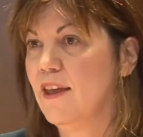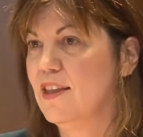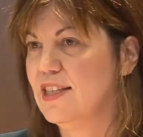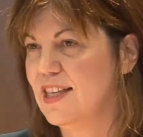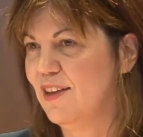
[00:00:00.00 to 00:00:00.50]

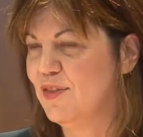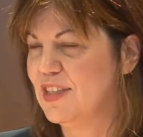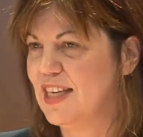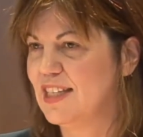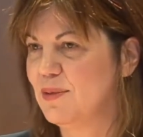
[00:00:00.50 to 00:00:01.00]
The
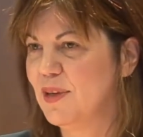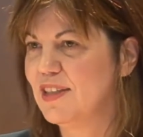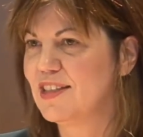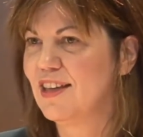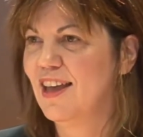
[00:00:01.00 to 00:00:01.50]

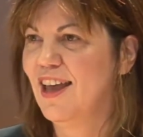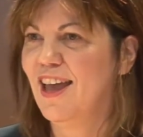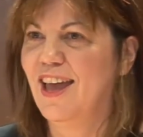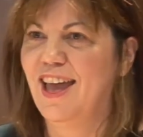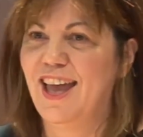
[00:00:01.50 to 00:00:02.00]
self-assessment,
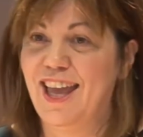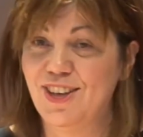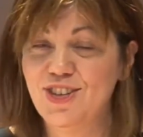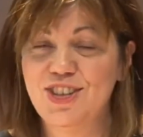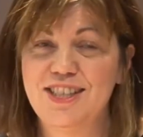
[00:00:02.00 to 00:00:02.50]

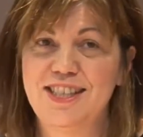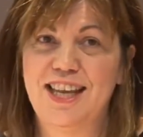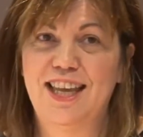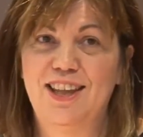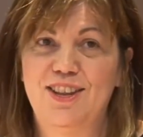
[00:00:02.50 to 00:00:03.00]

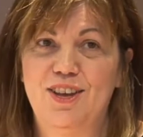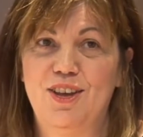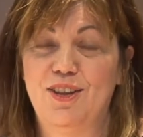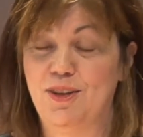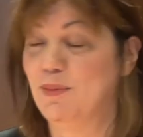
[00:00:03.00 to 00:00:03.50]
interesting,
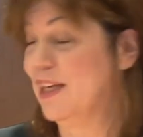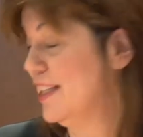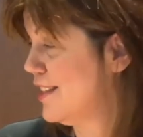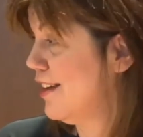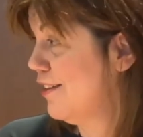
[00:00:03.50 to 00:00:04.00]
the
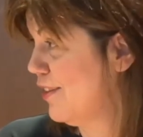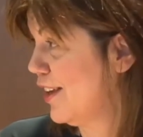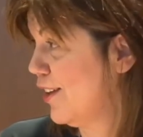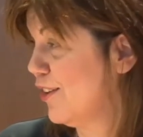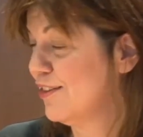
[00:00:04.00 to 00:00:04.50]
PISA, if I
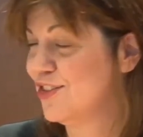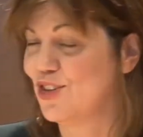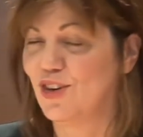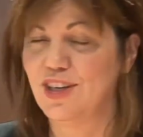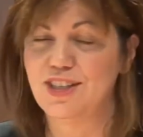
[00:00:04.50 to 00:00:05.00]
can
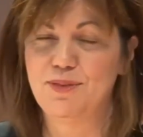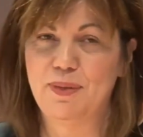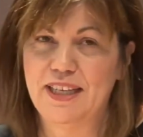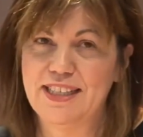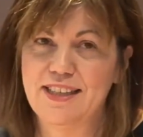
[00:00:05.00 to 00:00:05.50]
shorten it to
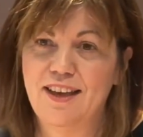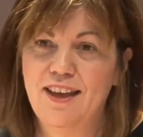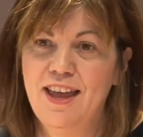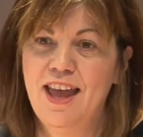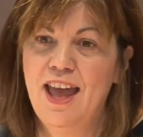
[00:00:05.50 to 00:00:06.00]
PISA,
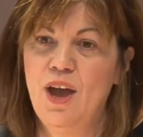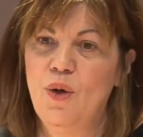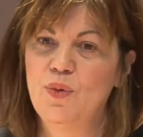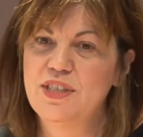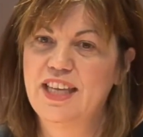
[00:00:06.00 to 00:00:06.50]

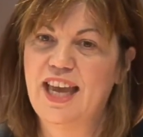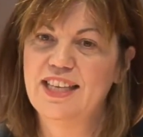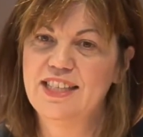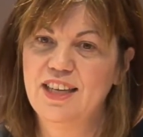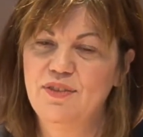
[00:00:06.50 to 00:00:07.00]
was
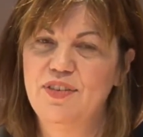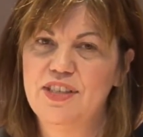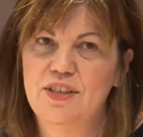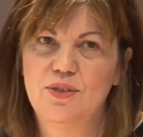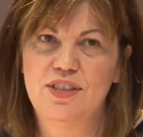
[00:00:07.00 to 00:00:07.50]
getting
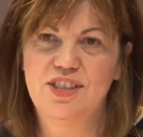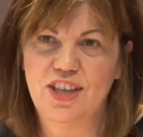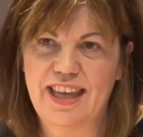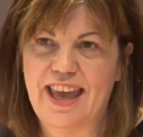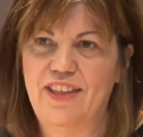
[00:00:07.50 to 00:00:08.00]
physios
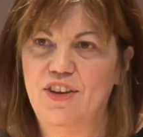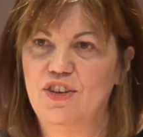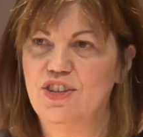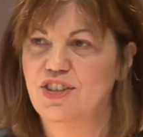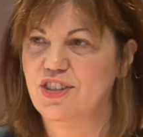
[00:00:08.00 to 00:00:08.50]

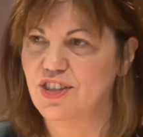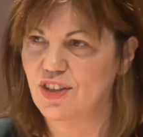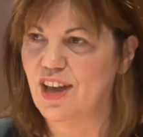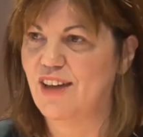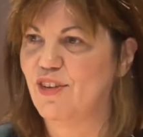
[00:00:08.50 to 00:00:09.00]
together
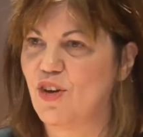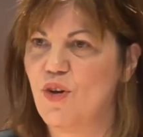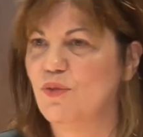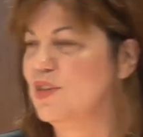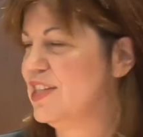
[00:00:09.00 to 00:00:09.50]
to have a
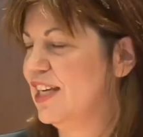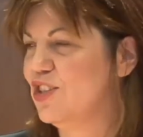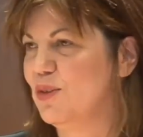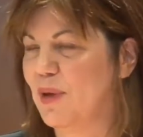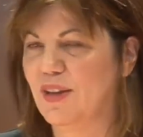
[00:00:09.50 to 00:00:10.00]

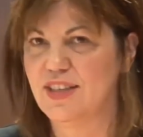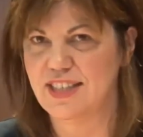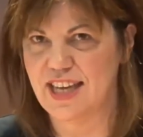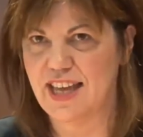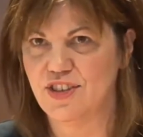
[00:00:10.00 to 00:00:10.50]
conversation about the
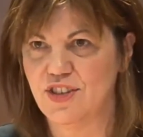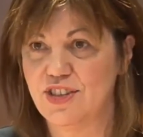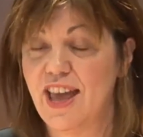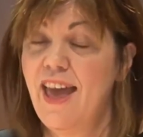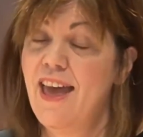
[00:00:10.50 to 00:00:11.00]

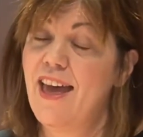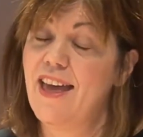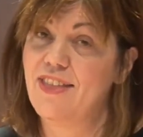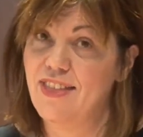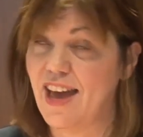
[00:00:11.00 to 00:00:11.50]
standards,
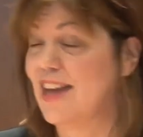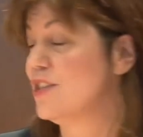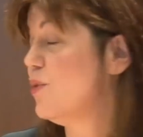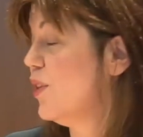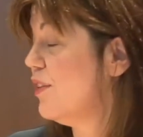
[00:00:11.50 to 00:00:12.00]
and
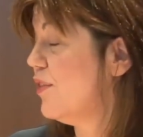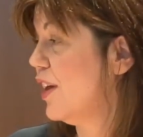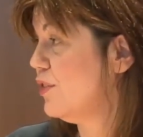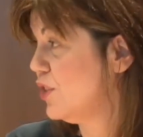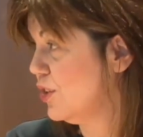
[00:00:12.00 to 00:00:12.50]
that's what they
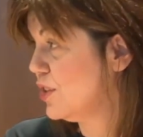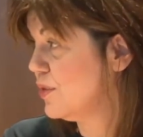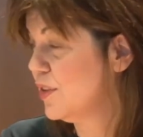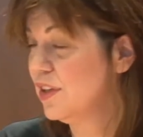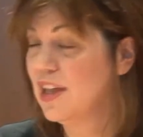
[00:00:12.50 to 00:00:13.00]
found
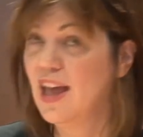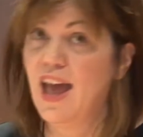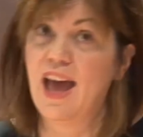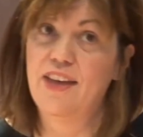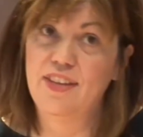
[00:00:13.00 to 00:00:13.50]
useful,
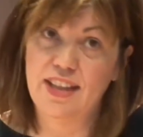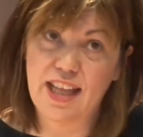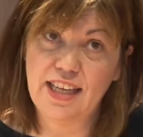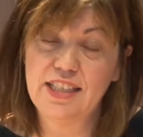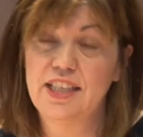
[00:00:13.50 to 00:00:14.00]
and they
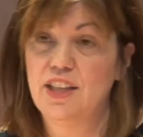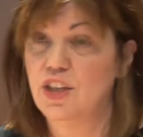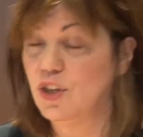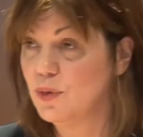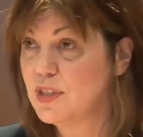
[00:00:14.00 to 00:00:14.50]
liked it. They
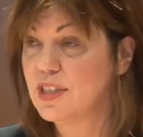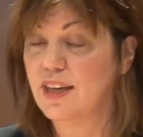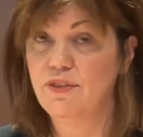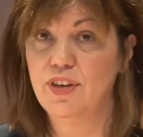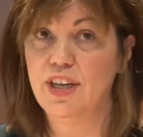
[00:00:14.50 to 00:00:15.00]
knew it was
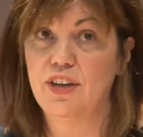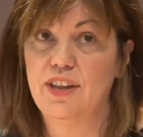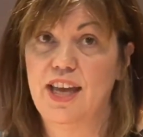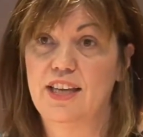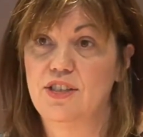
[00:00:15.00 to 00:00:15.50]
every year
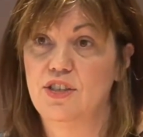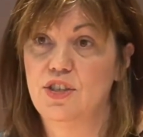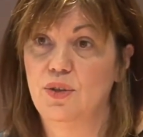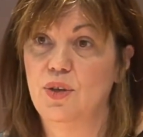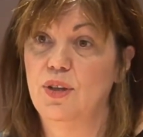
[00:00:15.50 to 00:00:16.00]
they had to
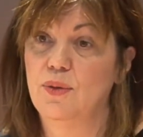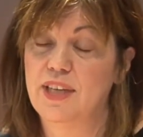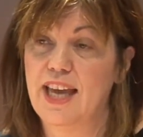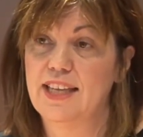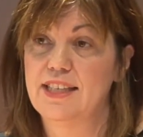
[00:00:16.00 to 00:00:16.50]
do it. They
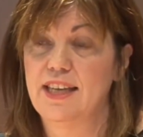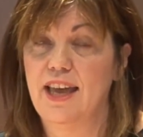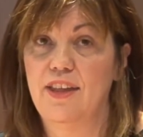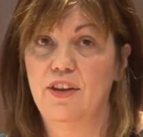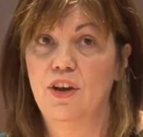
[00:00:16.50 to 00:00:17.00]
would get
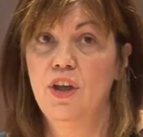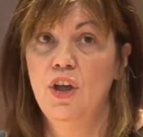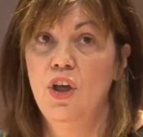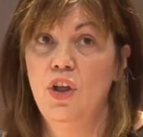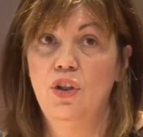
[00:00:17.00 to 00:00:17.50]
together,
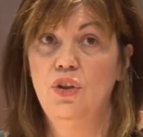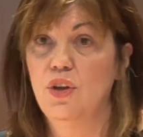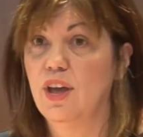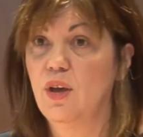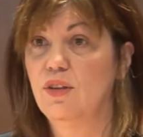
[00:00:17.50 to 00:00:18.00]

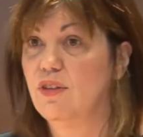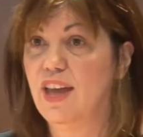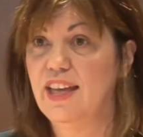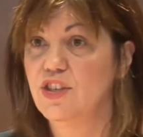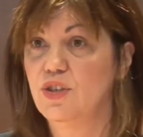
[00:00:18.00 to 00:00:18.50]
look at
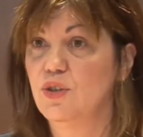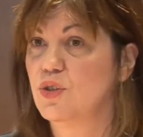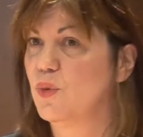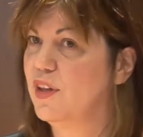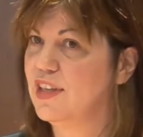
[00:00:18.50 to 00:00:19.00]

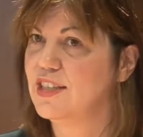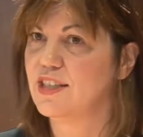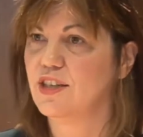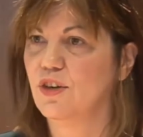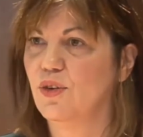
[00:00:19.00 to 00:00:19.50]
issues where they
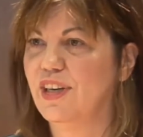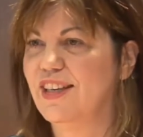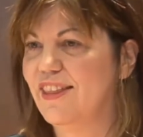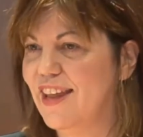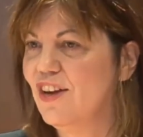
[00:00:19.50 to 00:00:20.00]
disagreed,
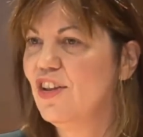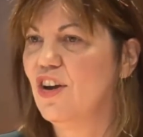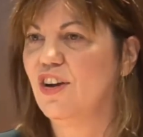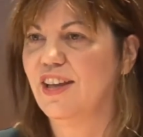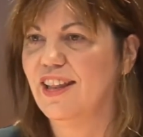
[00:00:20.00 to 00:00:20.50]
and their
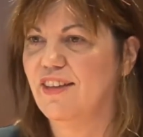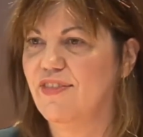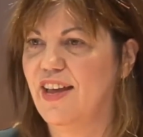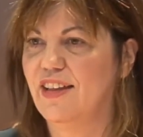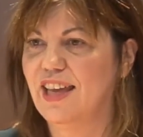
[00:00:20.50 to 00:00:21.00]
learning, they
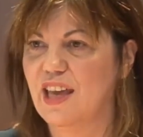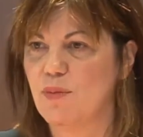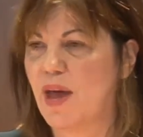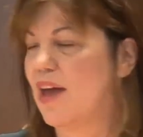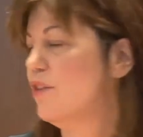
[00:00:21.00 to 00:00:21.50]
felt,
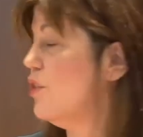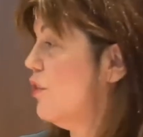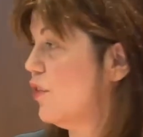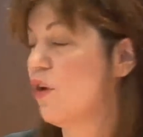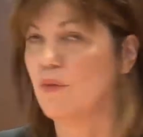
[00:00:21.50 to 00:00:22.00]
came out
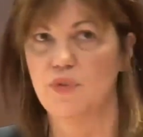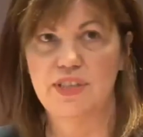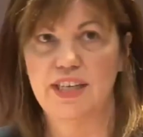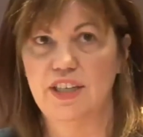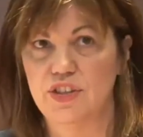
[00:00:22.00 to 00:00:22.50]
of the
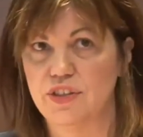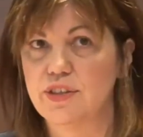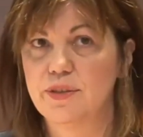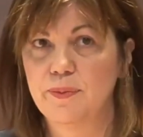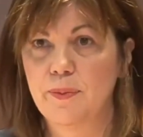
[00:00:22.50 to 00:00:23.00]

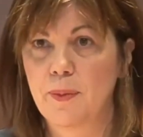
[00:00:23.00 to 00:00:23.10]
conversations.